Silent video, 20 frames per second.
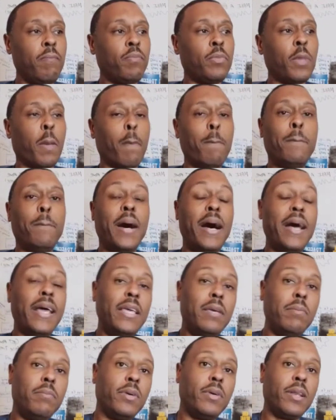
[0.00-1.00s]

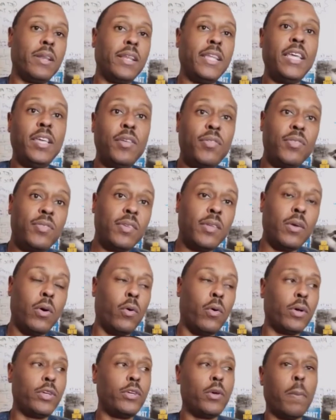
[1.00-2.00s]
buying beliefs
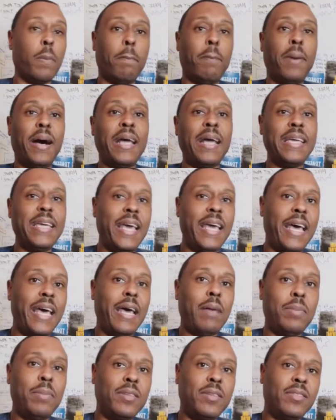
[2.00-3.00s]
or your buying
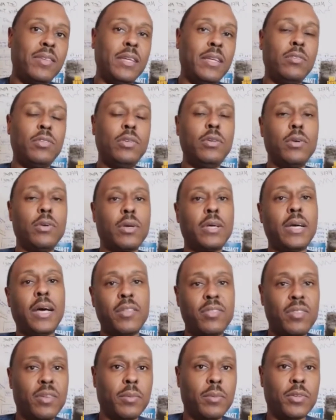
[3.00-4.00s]
habits into your
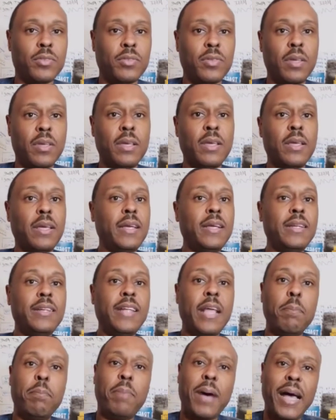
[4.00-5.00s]
customers.
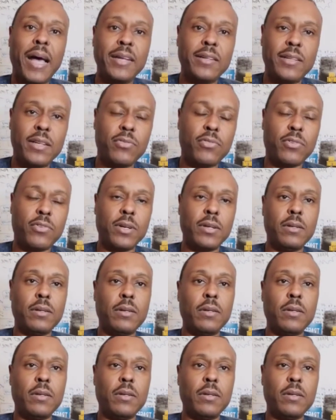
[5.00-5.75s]
They buy different.